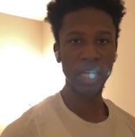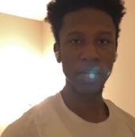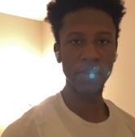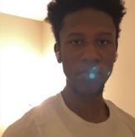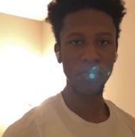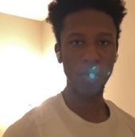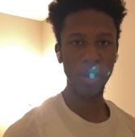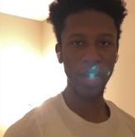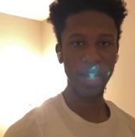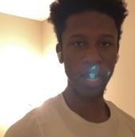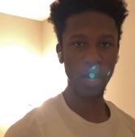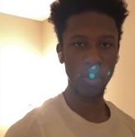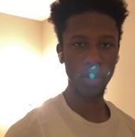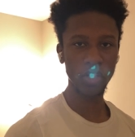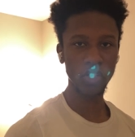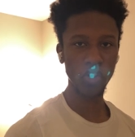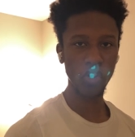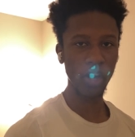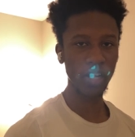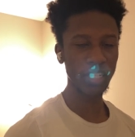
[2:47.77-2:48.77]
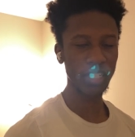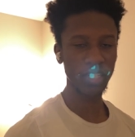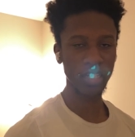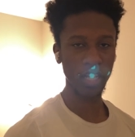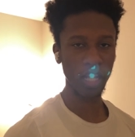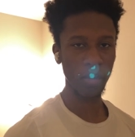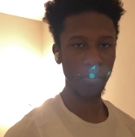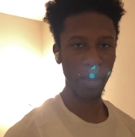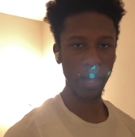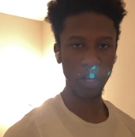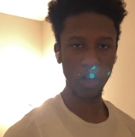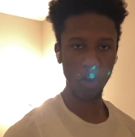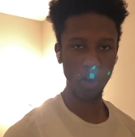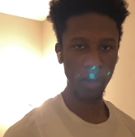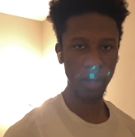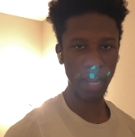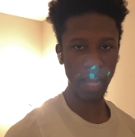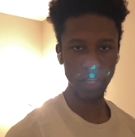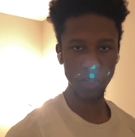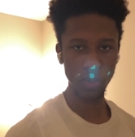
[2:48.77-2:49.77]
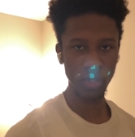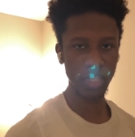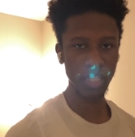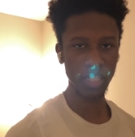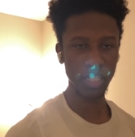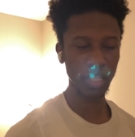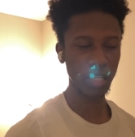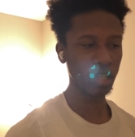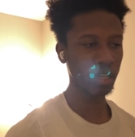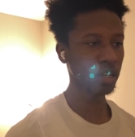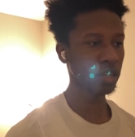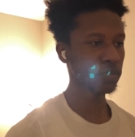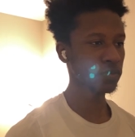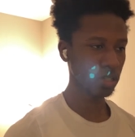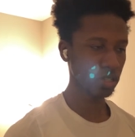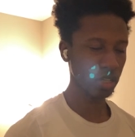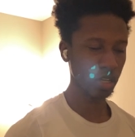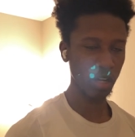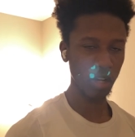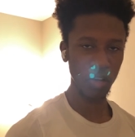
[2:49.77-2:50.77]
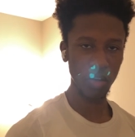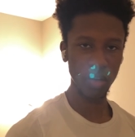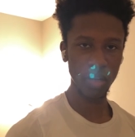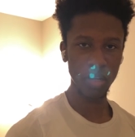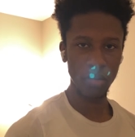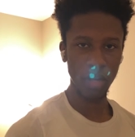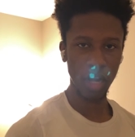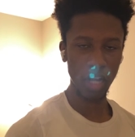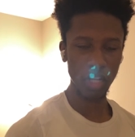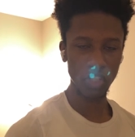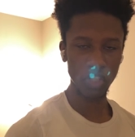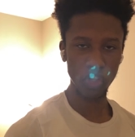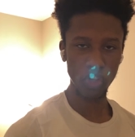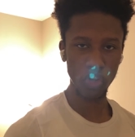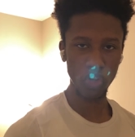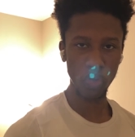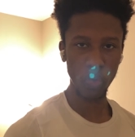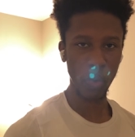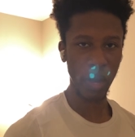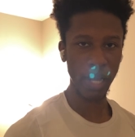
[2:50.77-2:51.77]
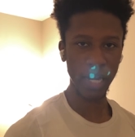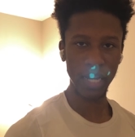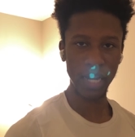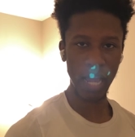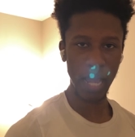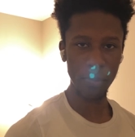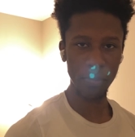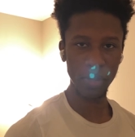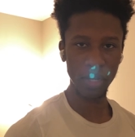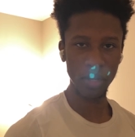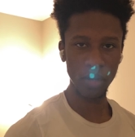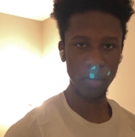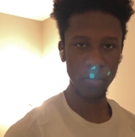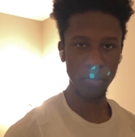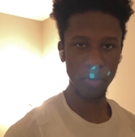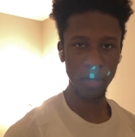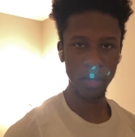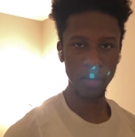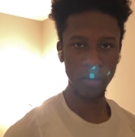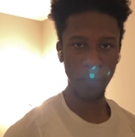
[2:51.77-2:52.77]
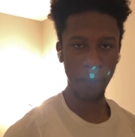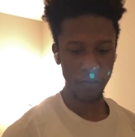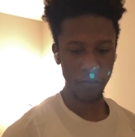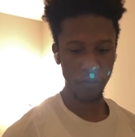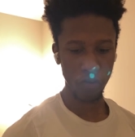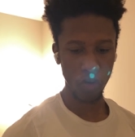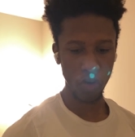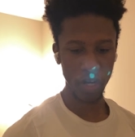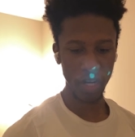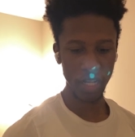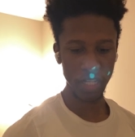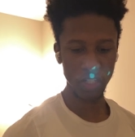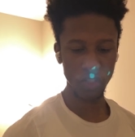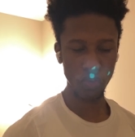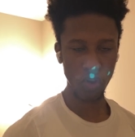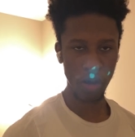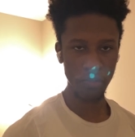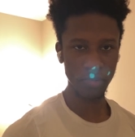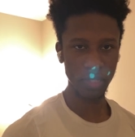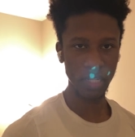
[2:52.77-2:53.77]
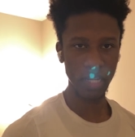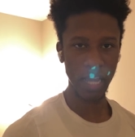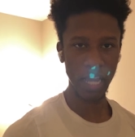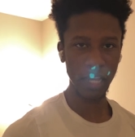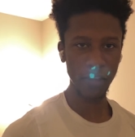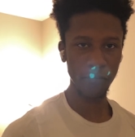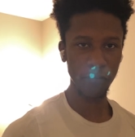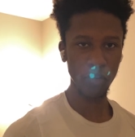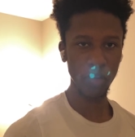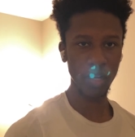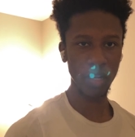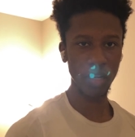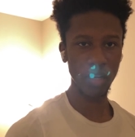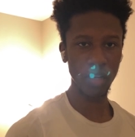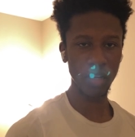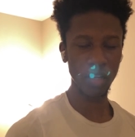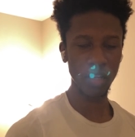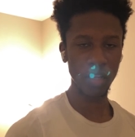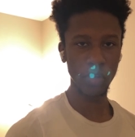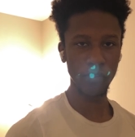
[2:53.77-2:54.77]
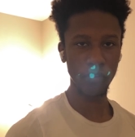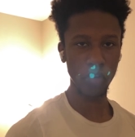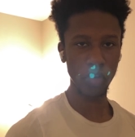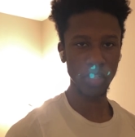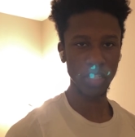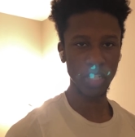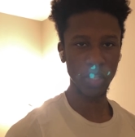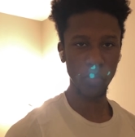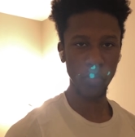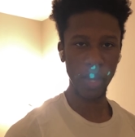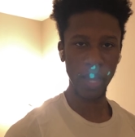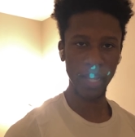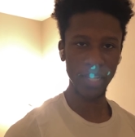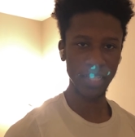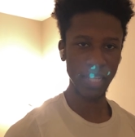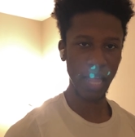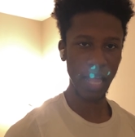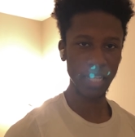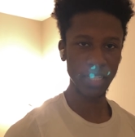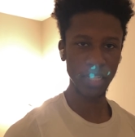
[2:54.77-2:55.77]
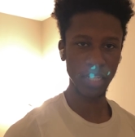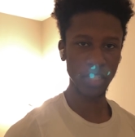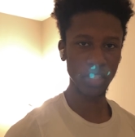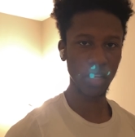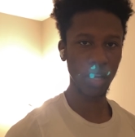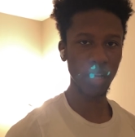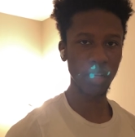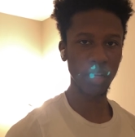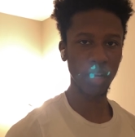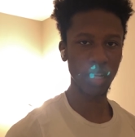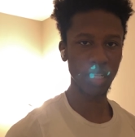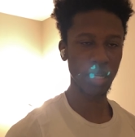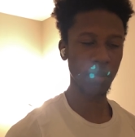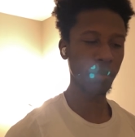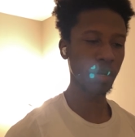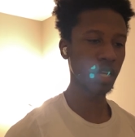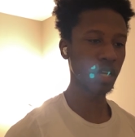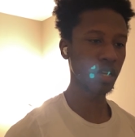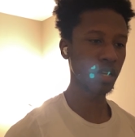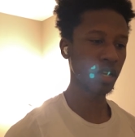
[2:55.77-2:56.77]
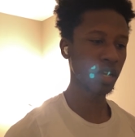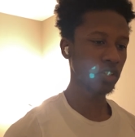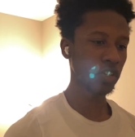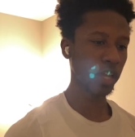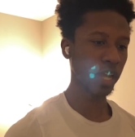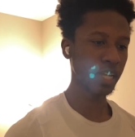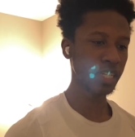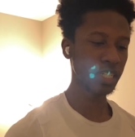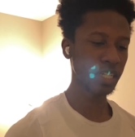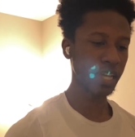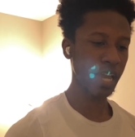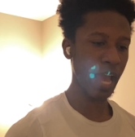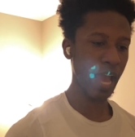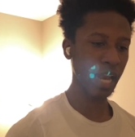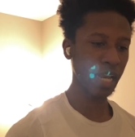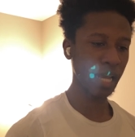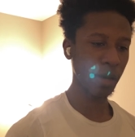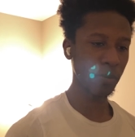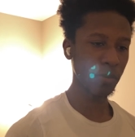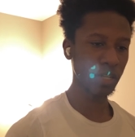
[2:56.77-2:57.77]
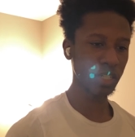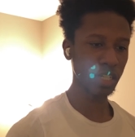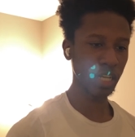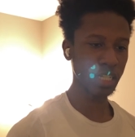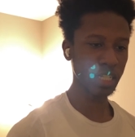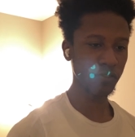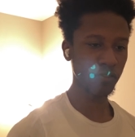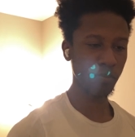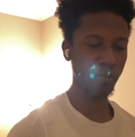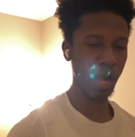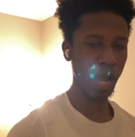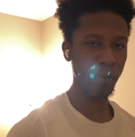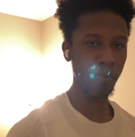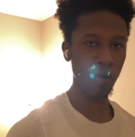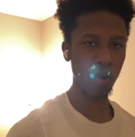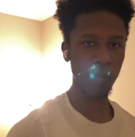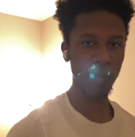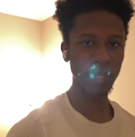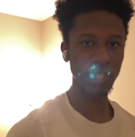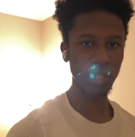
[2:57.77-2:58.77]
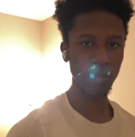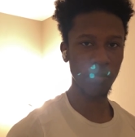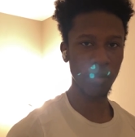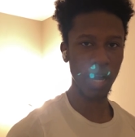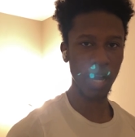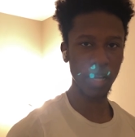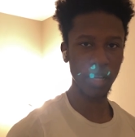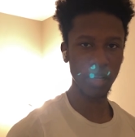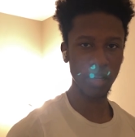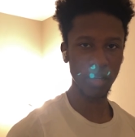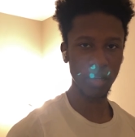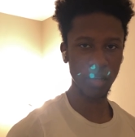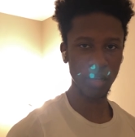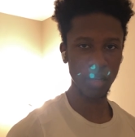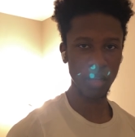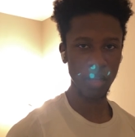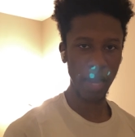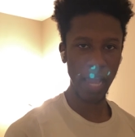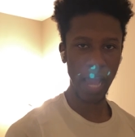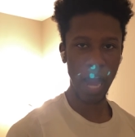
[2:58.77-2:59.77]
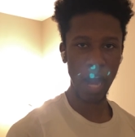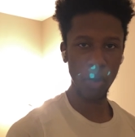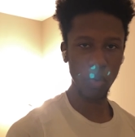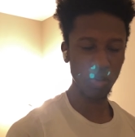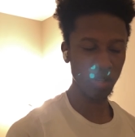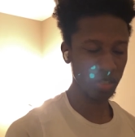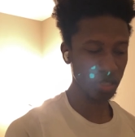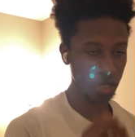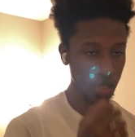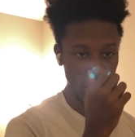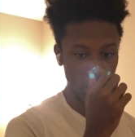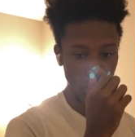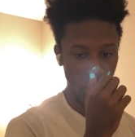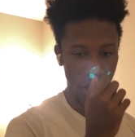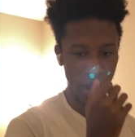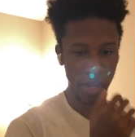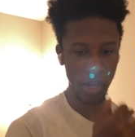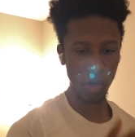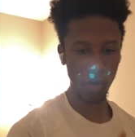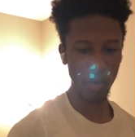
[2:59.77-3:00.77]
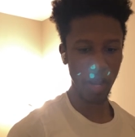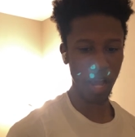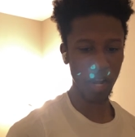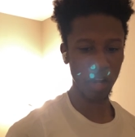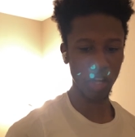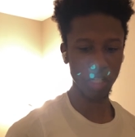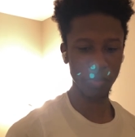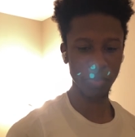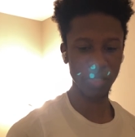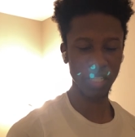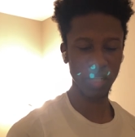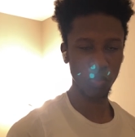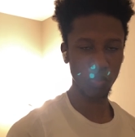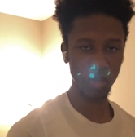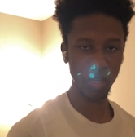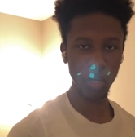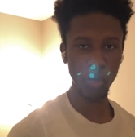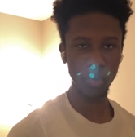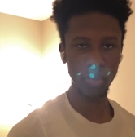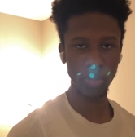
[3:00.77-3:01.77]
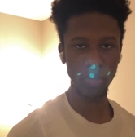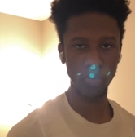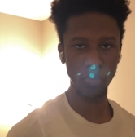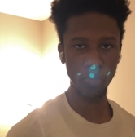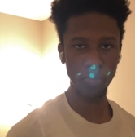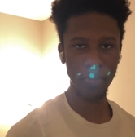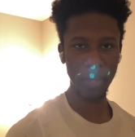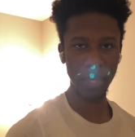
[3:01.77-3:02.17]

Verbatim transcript: Even right now, the charge is still on my card, as you can see. So, not sure why that happened, but for this drop today for the University West slash Saint John's dunks, I'm gonna change the addy. I'm gonna change it from my apartment to my uh, my house, just so I know that one hundred percent would go through.